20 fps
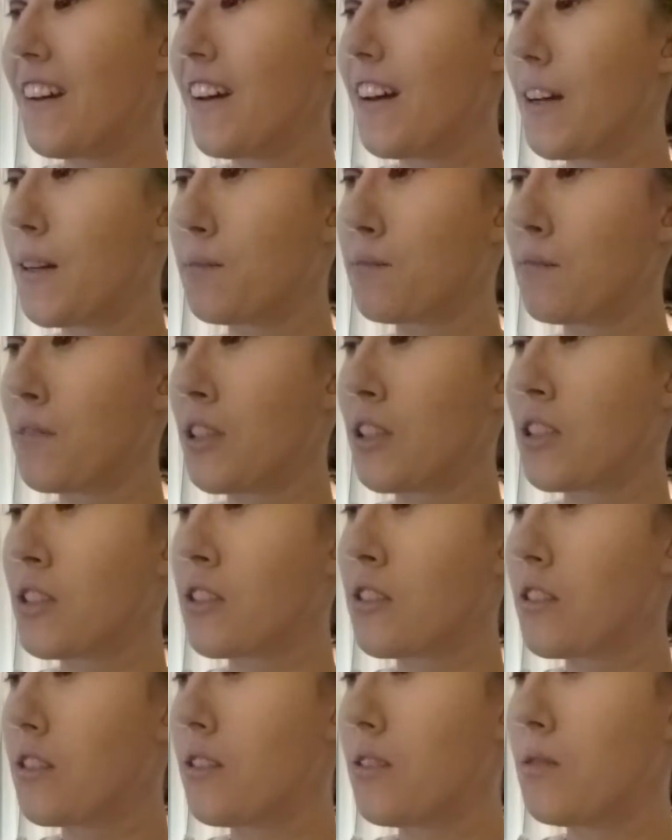I'm gonna
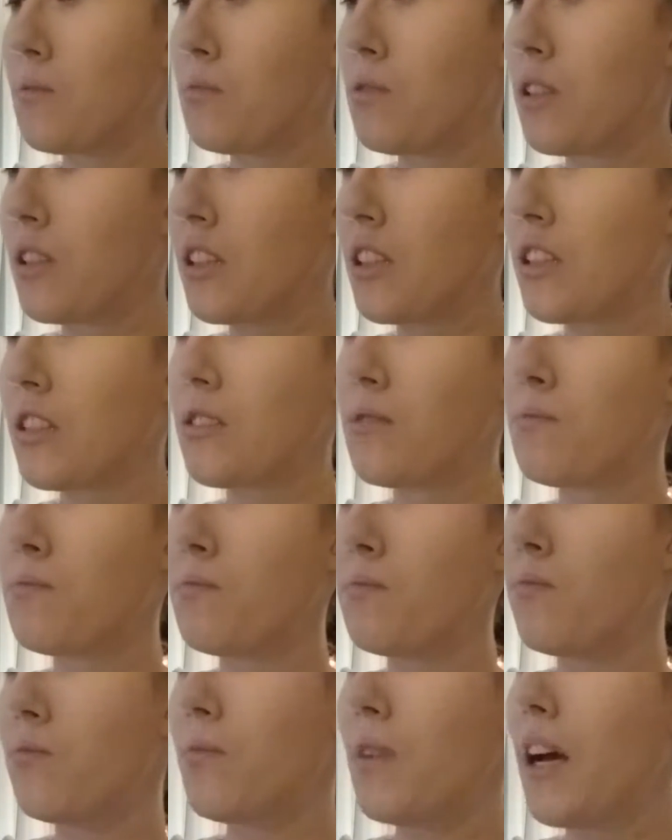put these
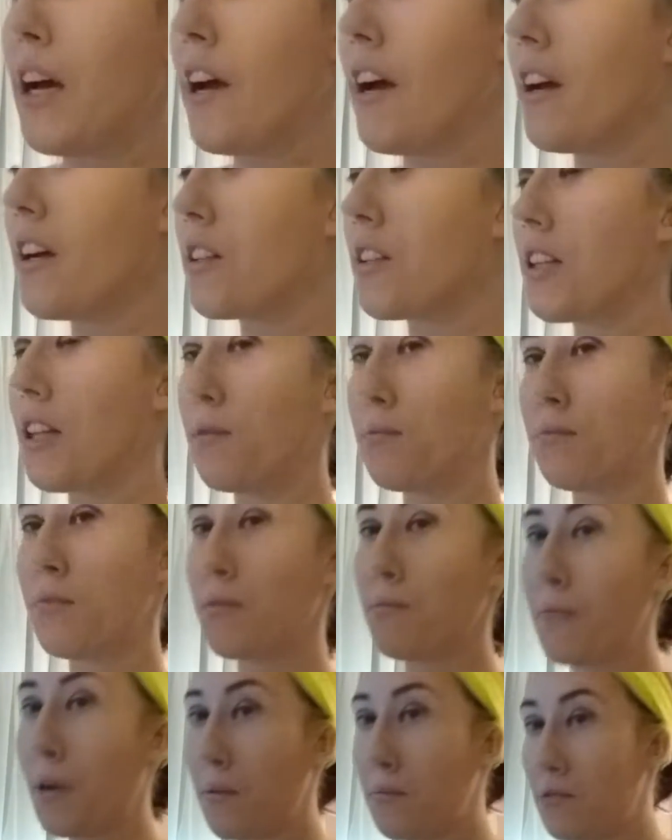back and
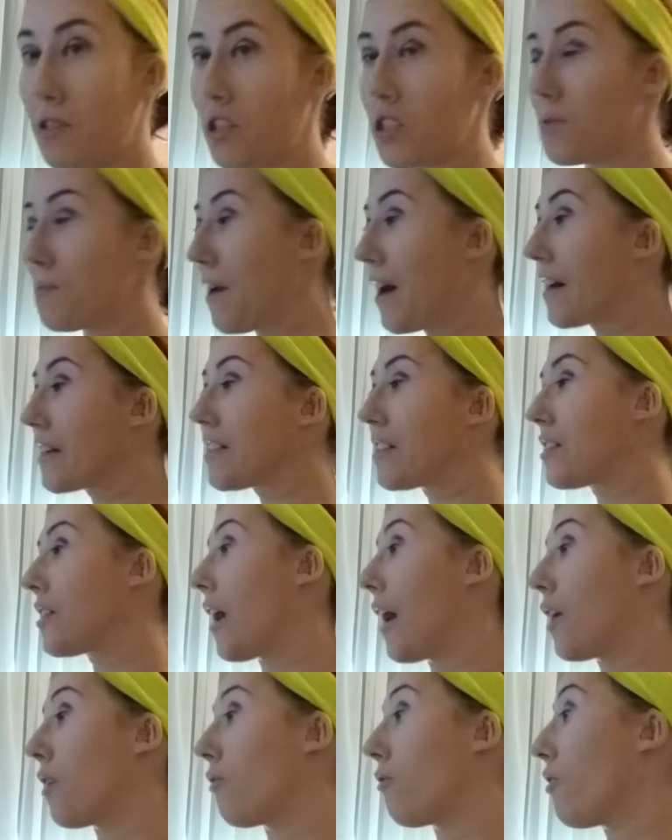put my brush back because
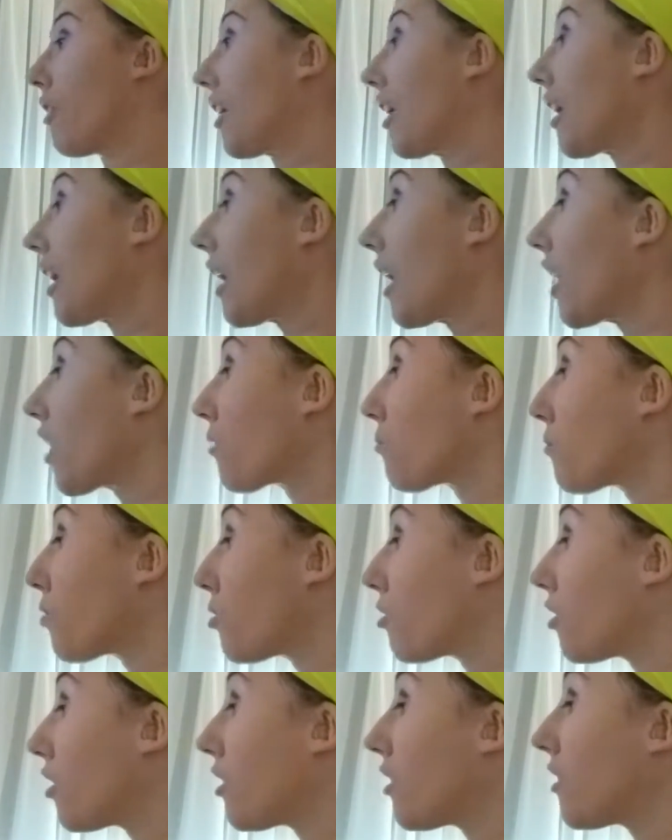I don't need it
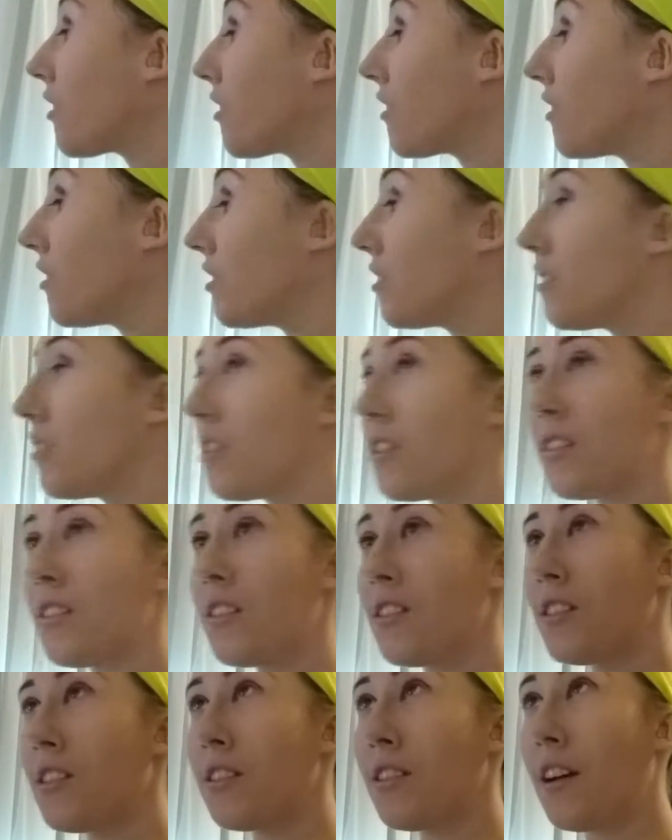anymore.
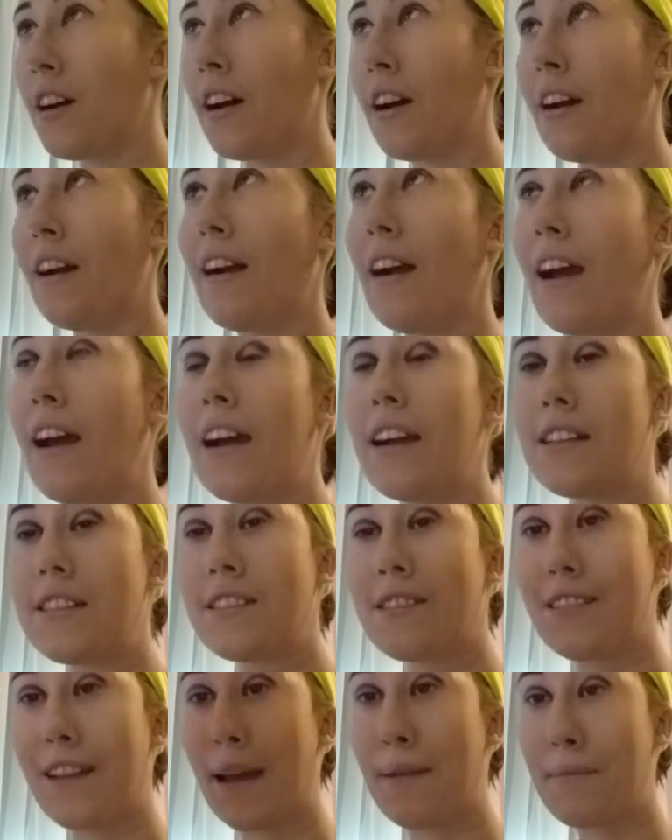Alright, so
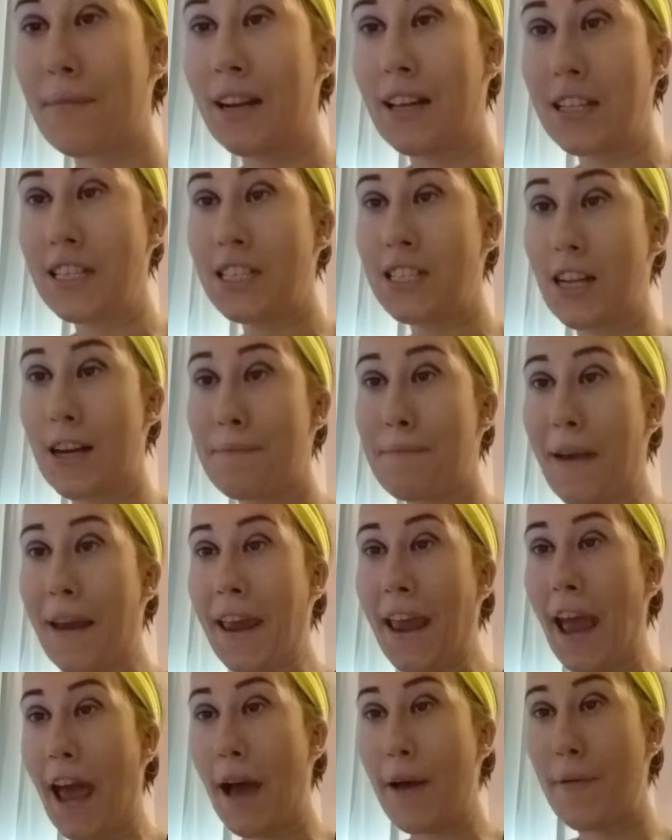now I'm gonna start my
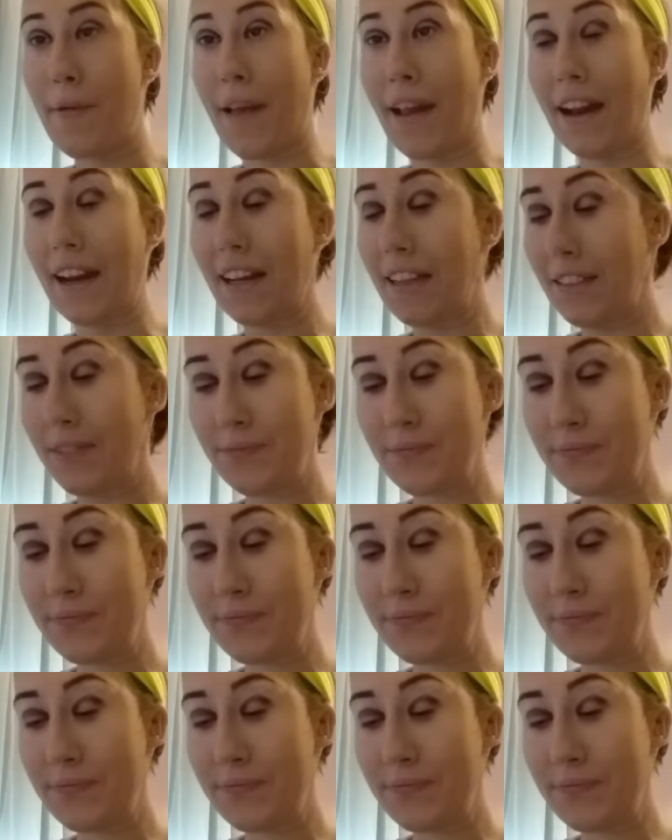cat wing.